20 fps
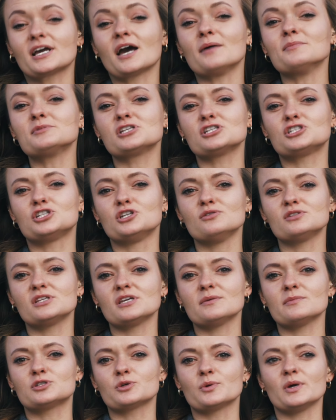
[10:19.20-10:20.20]
it comes to
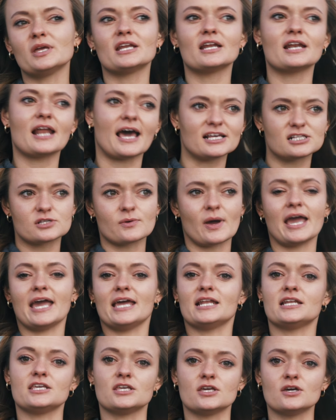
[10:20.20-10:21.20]
choosing between an
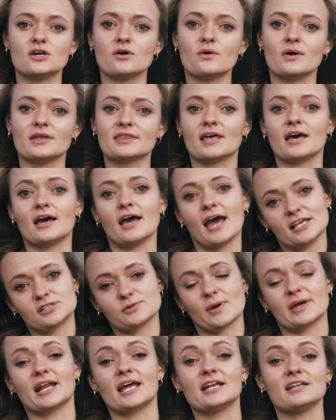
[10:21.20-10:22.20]
SY80U and the
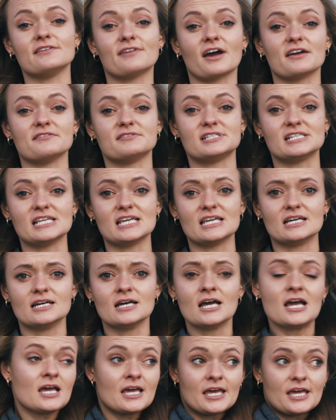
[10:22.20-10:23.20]
SY95C,
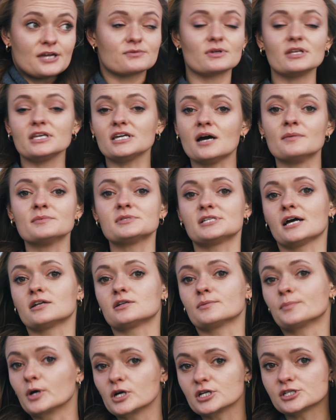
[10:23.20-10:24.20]
it really comes down
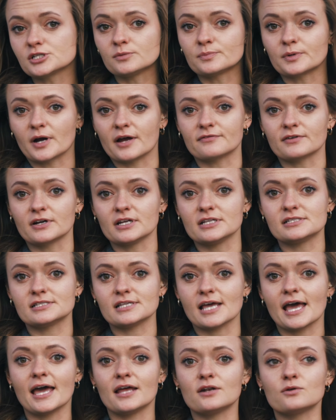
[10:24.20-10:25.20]
to personal preference
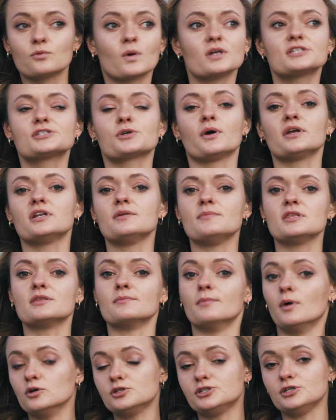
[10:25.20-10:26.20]
and what's going to be the
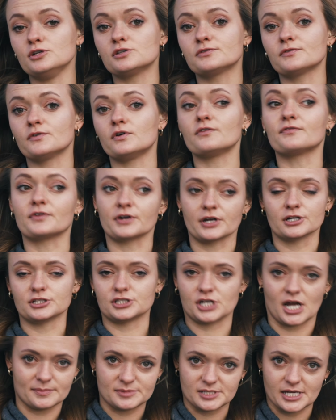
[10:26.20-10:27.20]
most useful for your
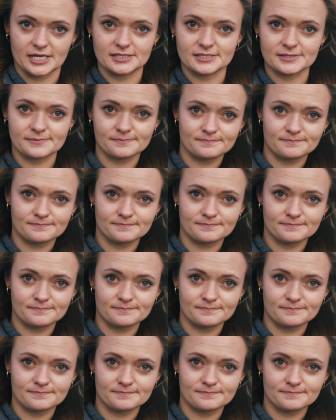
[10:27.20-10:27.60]
job sites.